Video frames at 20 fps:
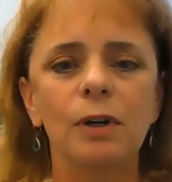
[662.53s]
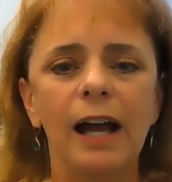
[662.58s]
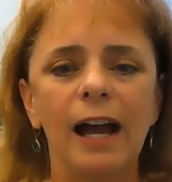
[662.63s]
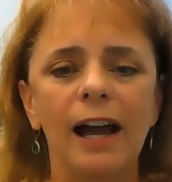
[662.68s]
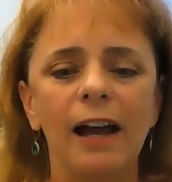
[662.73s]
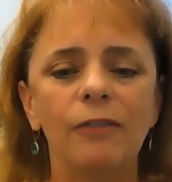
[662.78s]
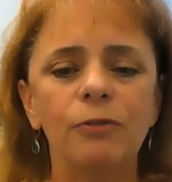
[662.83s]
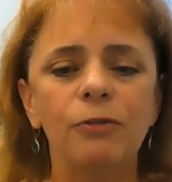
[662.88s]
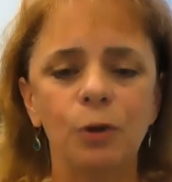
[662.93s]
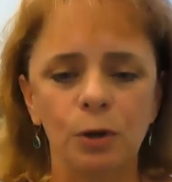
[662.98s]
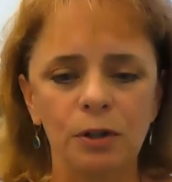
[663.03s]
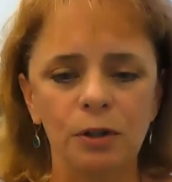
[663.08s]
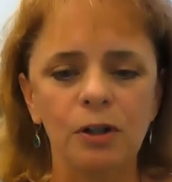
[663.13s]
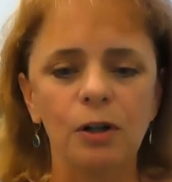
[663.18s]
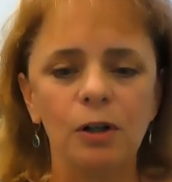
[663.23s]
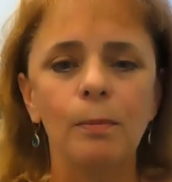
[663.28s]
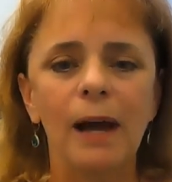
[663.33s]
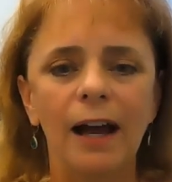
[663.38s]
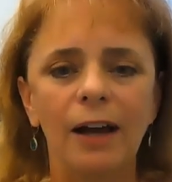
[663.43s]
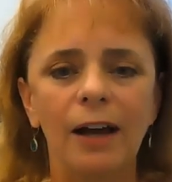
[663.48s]
have
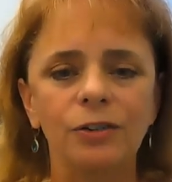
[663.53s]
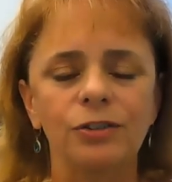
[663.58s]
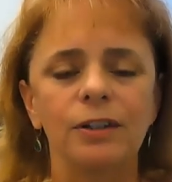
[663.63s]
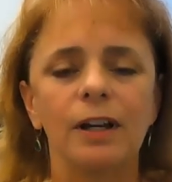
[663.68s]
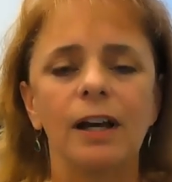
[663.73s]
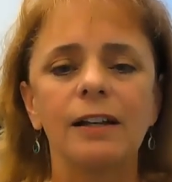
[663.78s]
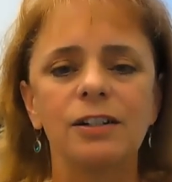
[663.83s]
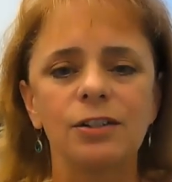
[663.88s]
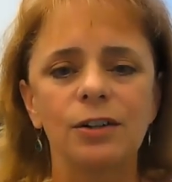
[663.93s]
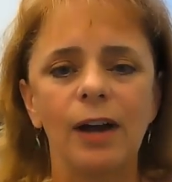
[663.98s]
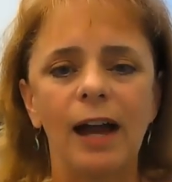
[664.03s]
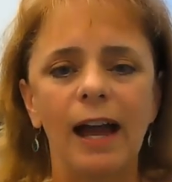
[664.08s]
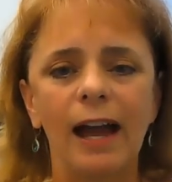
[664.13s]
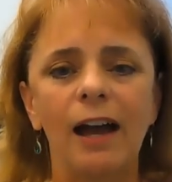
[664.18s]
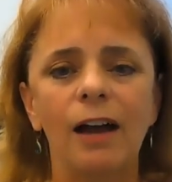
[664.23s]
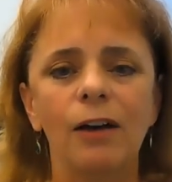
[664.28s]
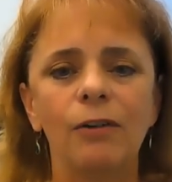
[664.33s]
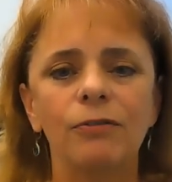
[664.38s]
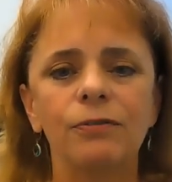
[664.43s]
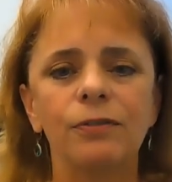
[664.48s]
critical mass and to
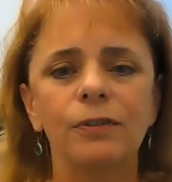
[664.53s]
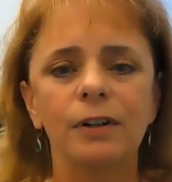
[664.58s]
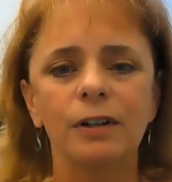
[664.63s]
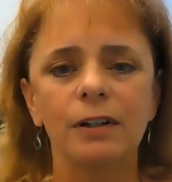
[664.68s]
have